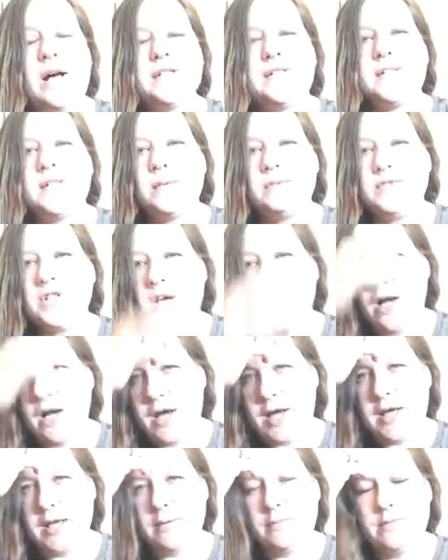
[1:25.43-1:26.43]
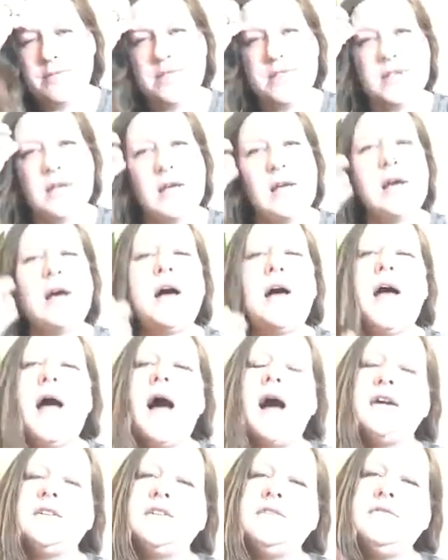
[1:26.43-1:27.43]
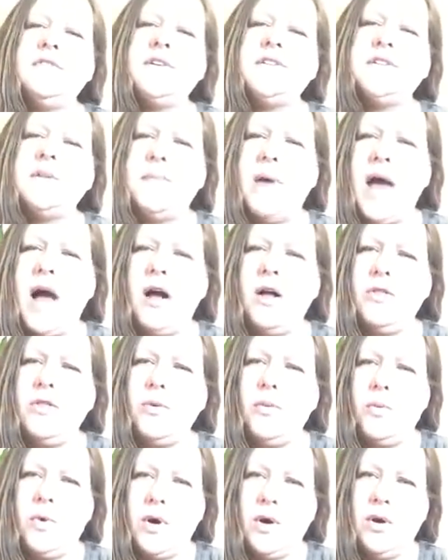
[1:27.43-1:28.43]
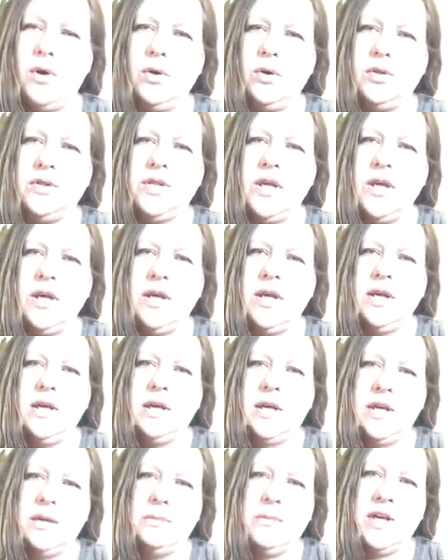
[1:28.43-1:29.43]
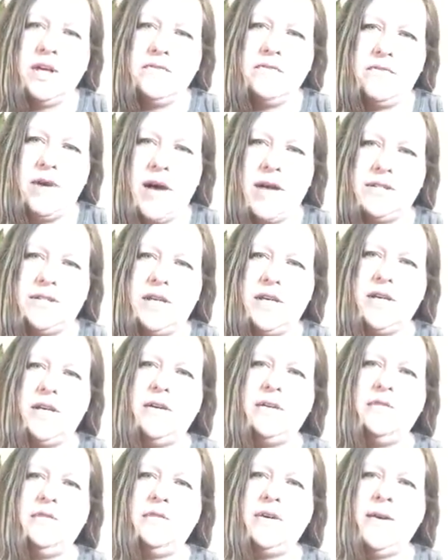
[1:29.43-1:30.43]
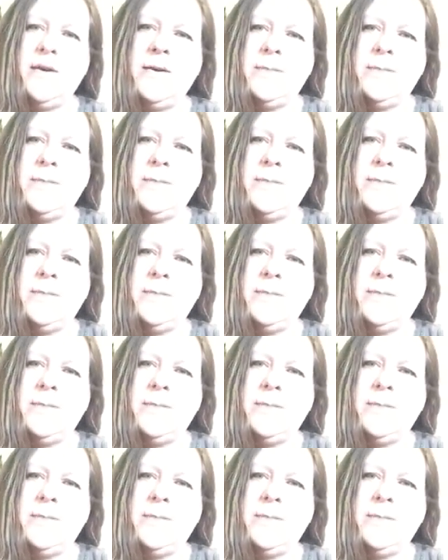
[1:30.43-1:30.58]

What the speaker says: Sometimes activism out in the world can be effective.